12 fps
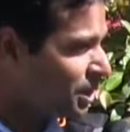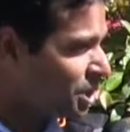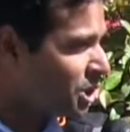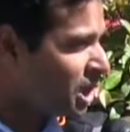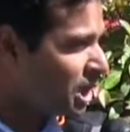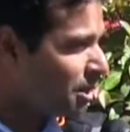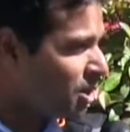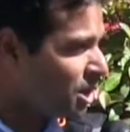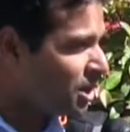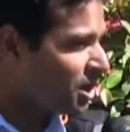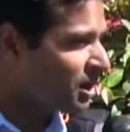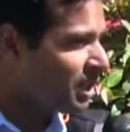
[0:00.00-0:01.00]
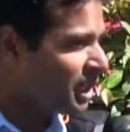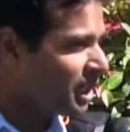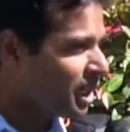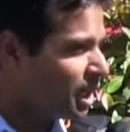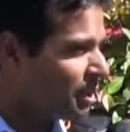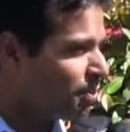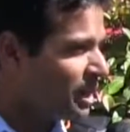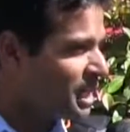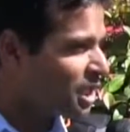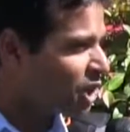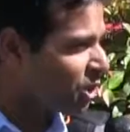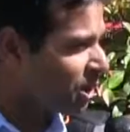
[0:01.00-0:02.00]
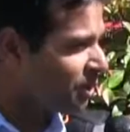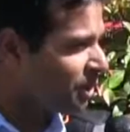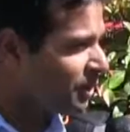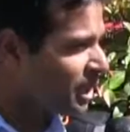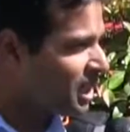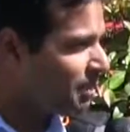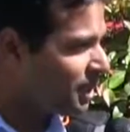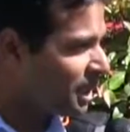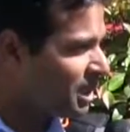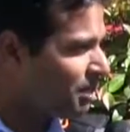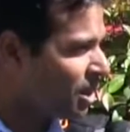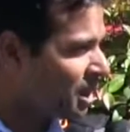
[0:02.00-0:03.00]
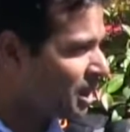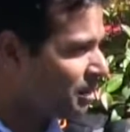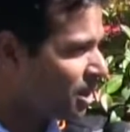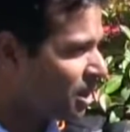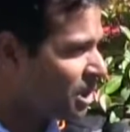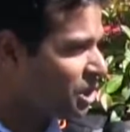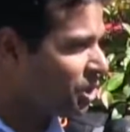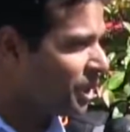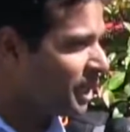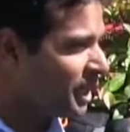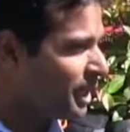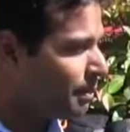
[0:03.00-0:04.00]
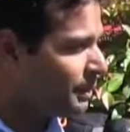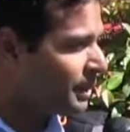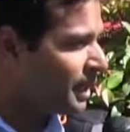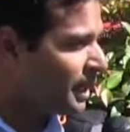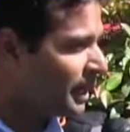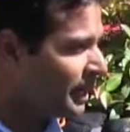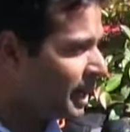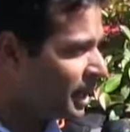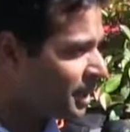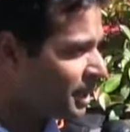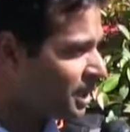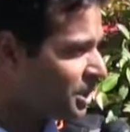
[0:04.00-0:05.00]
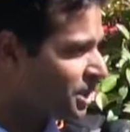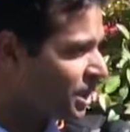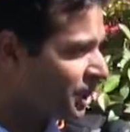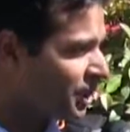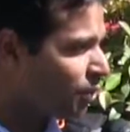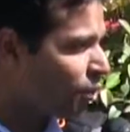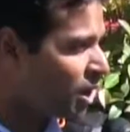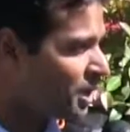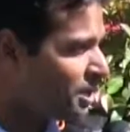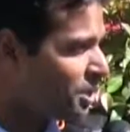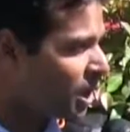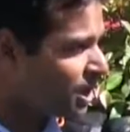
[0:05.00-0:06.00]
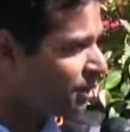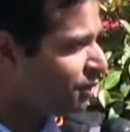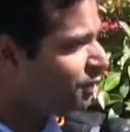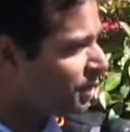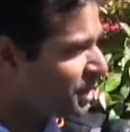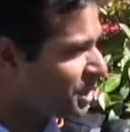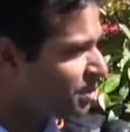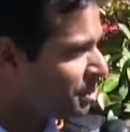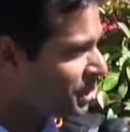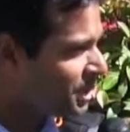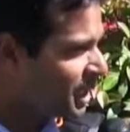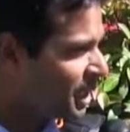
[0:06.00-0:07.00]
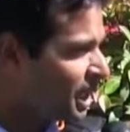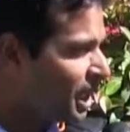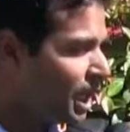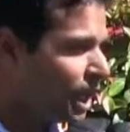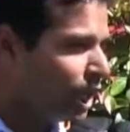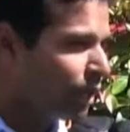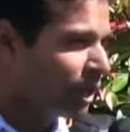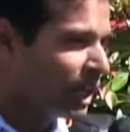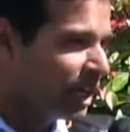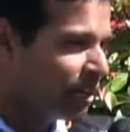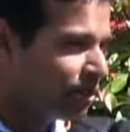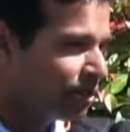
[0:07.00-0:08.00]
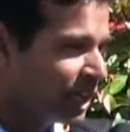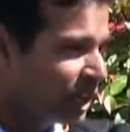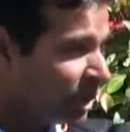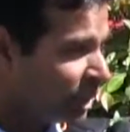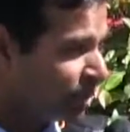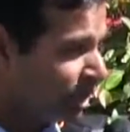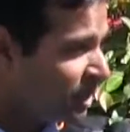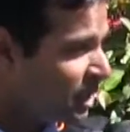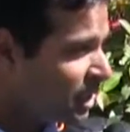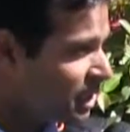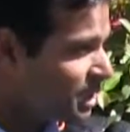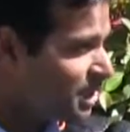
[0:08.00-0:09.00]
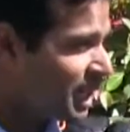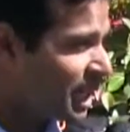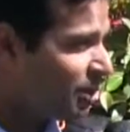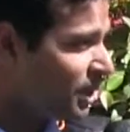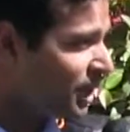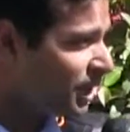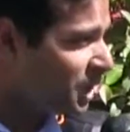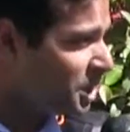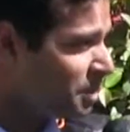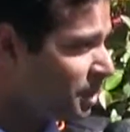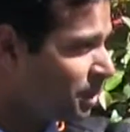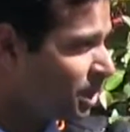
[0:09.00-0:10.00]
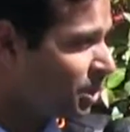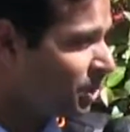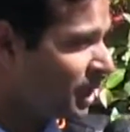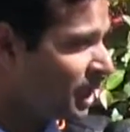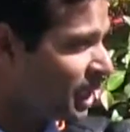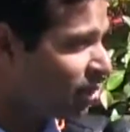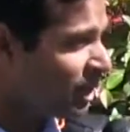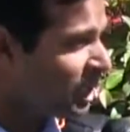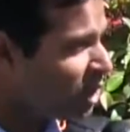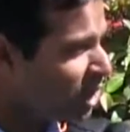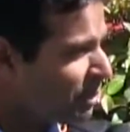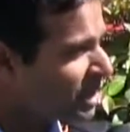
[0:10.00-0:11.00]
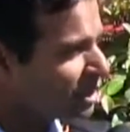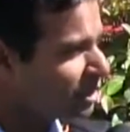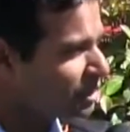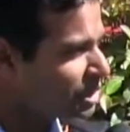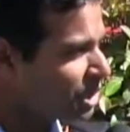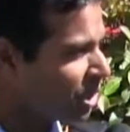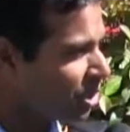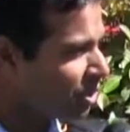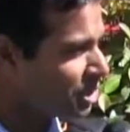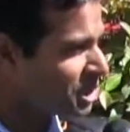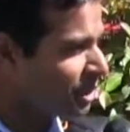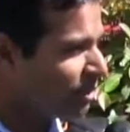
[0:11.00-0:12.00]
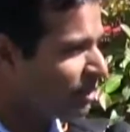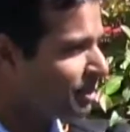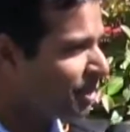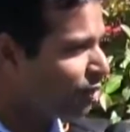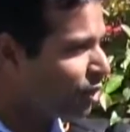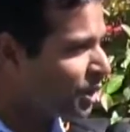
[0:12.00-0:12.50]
which talk about not only a, a basic overview of the company and the product, but also in-depth uh, analytics on what sorts of information we present. We have regular webinars that I would encourage people to, and they are very topical. So some of them are